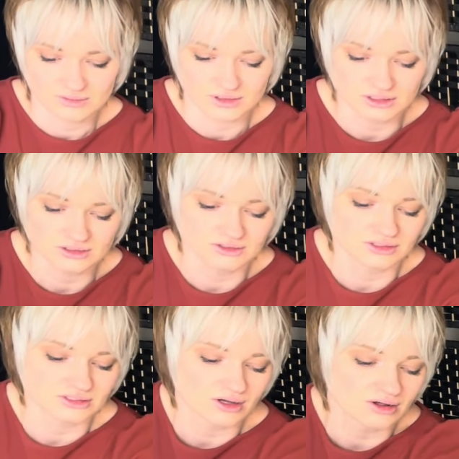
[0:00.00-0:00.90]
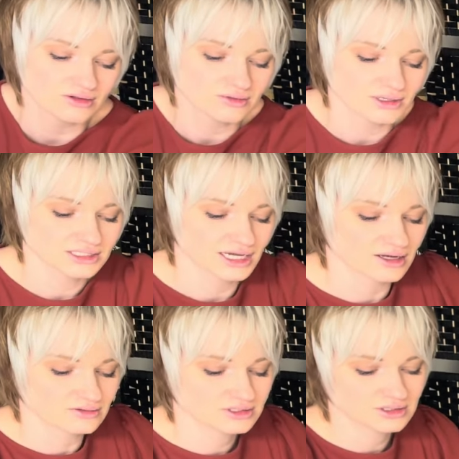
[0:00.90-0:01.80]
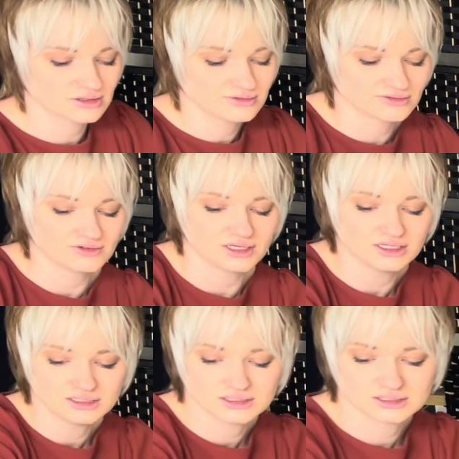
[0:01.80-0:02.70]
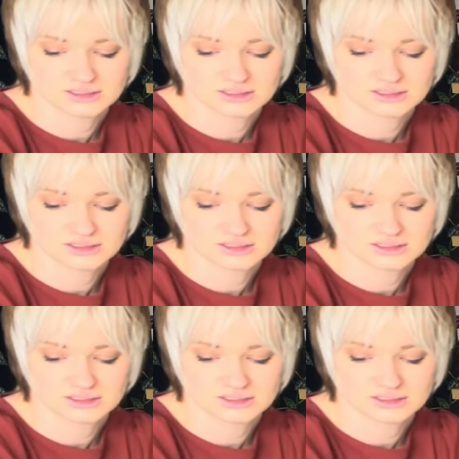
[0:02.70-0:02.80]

I'm going to do this all the way down to her feet.